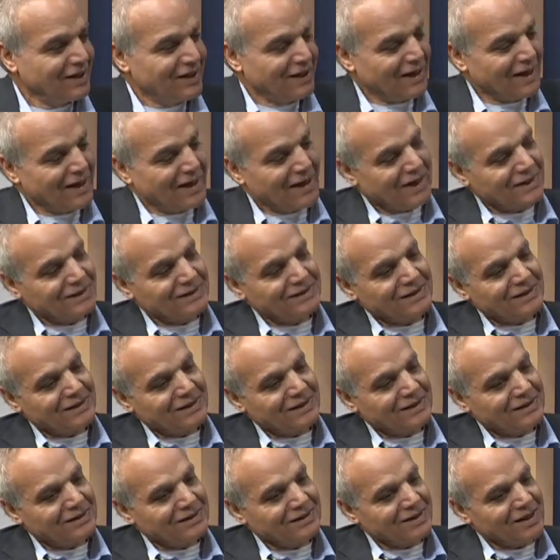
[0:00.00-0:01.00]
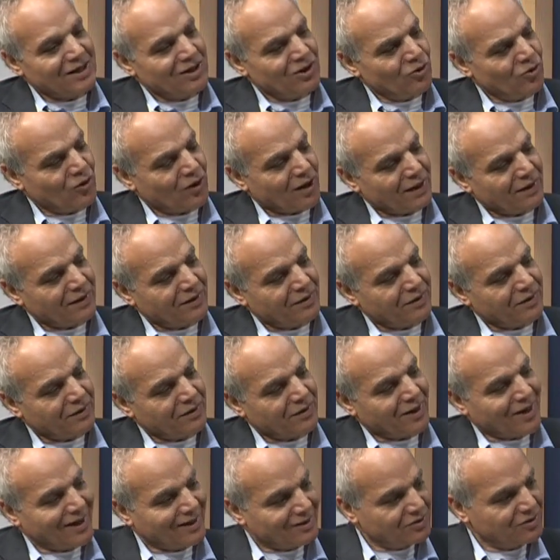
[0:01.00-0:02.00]
and uh, they look at their
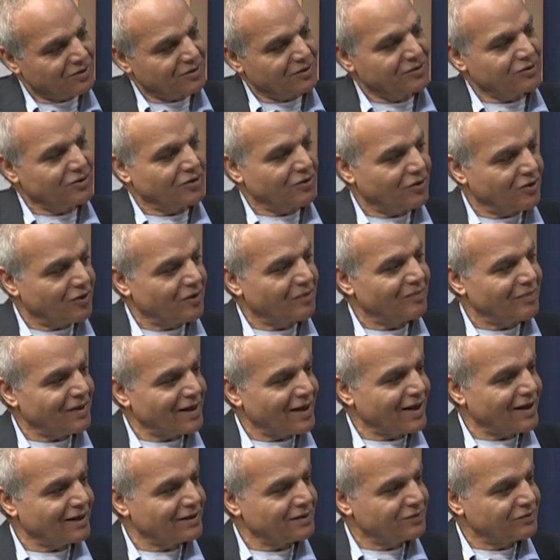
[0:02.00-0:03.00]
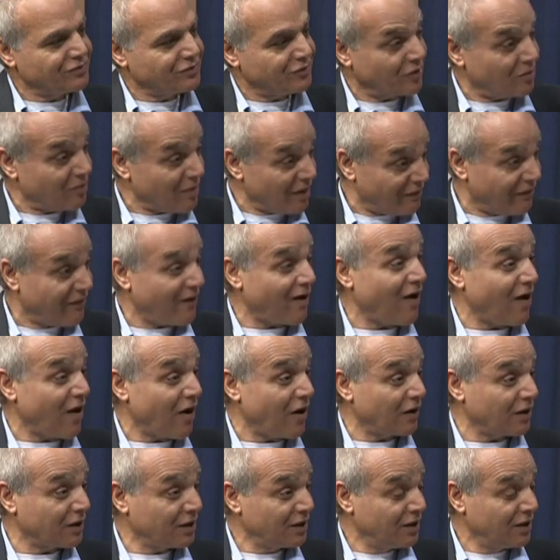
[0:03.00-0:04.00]
country, the homeland, from
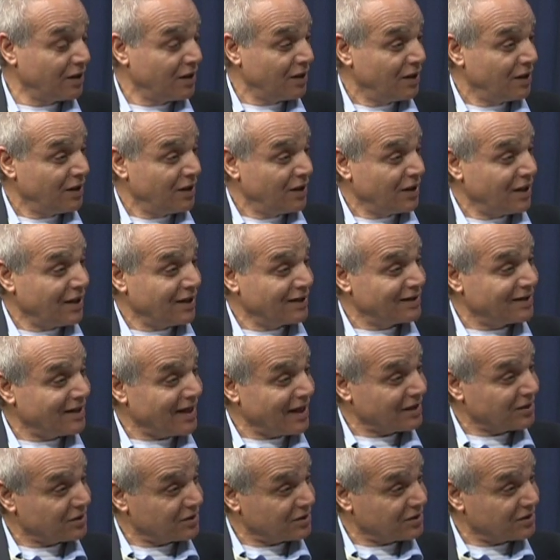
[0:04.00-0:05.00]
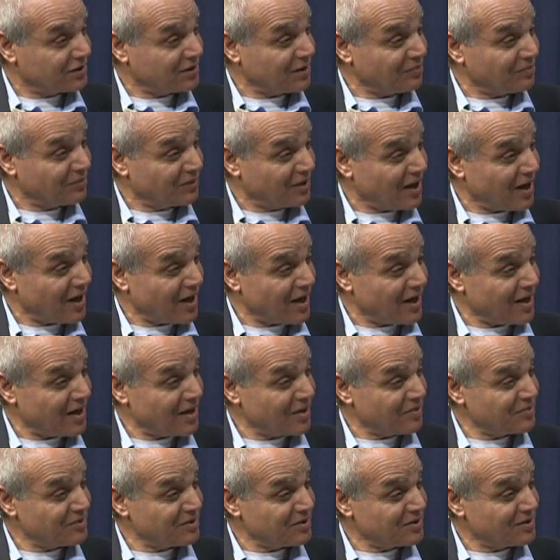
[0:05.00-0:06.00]
afar. And that's
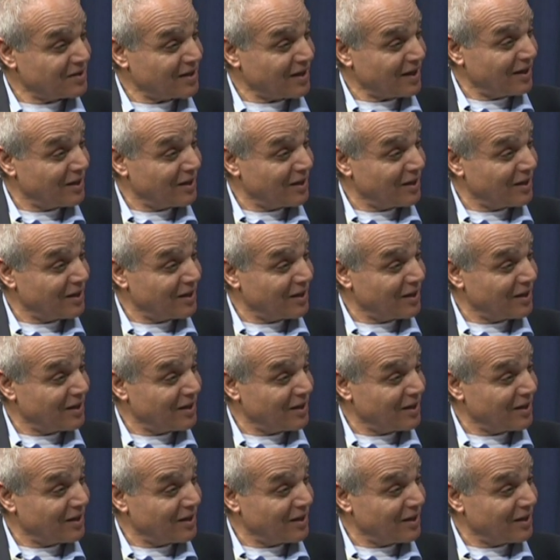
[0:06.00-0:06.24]
sometimes uh,